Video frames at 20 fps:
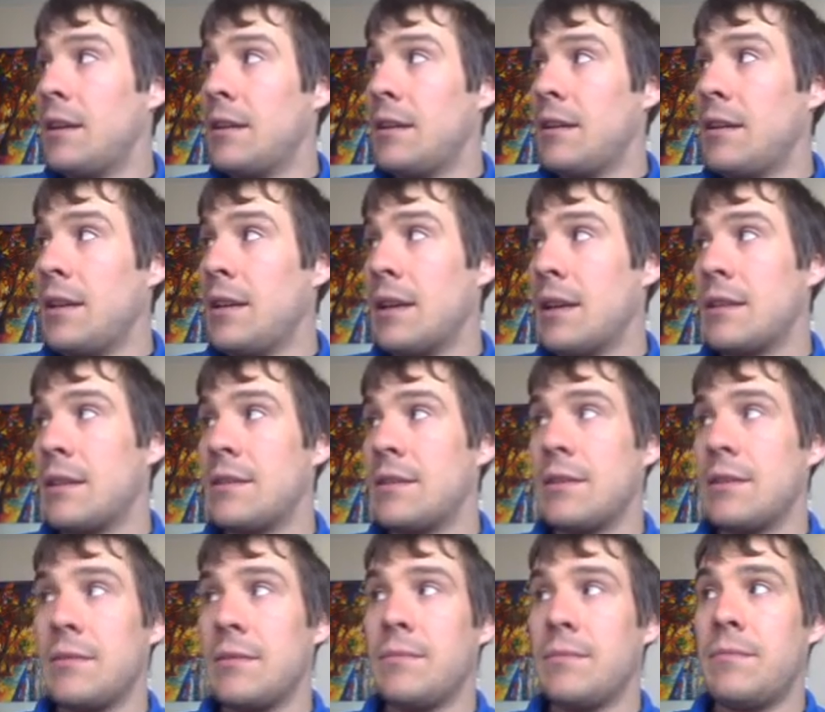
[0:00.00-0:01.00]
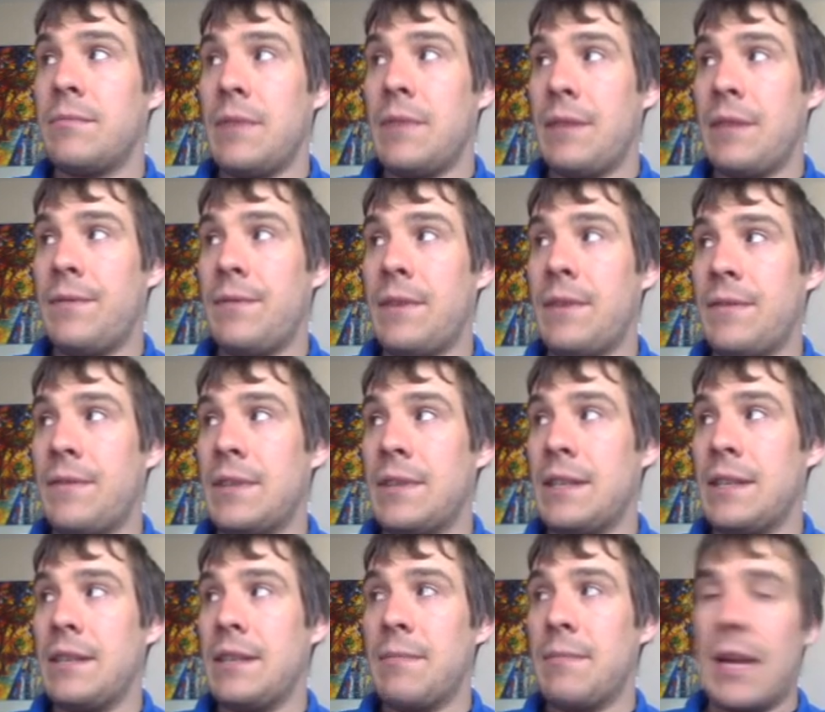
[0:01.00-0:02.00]
yeah, so if it
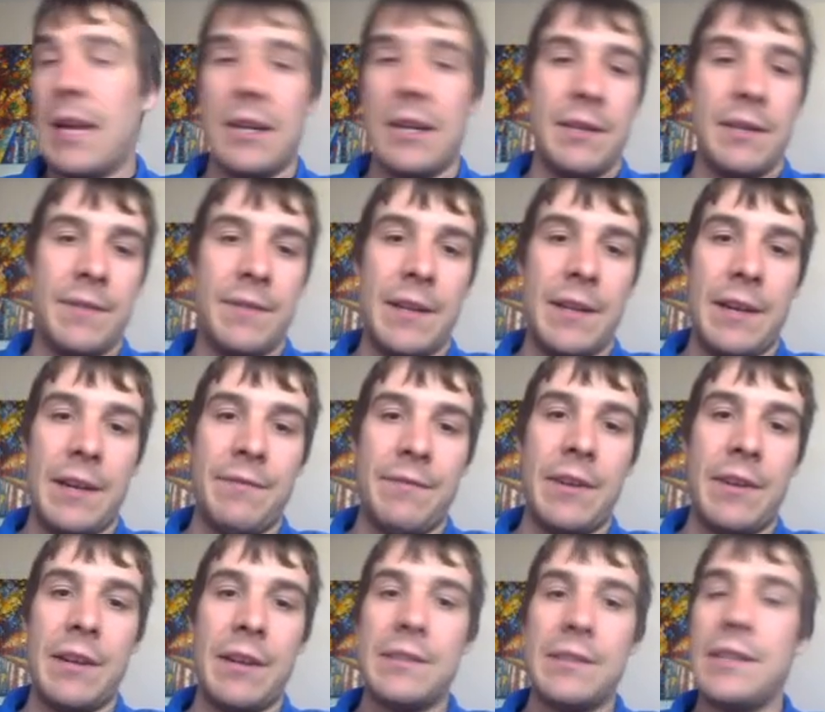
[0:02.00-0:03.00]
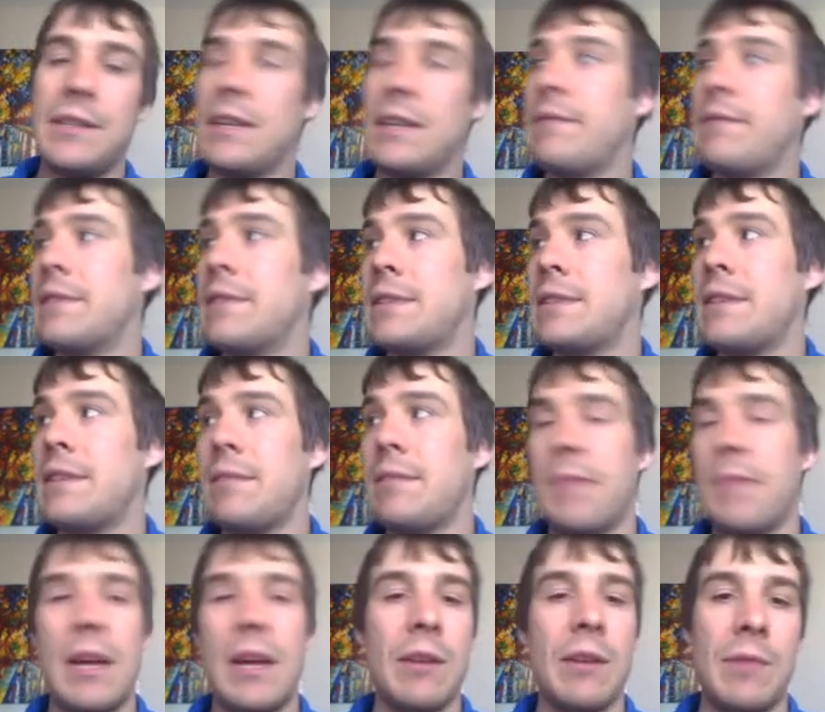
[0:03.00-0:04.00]
didn't matter, if odds and evens didn't
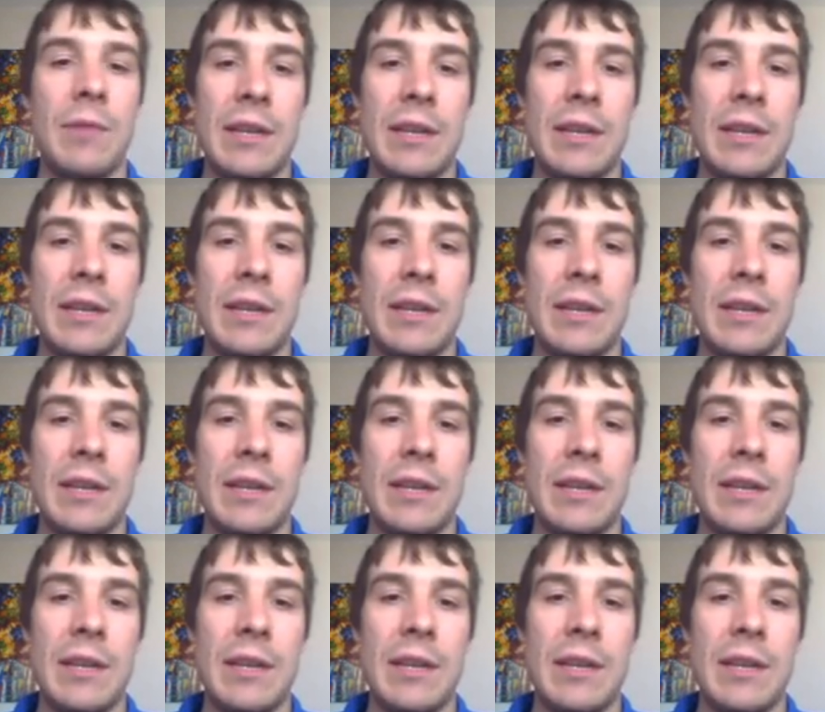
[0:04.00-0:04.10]
matter,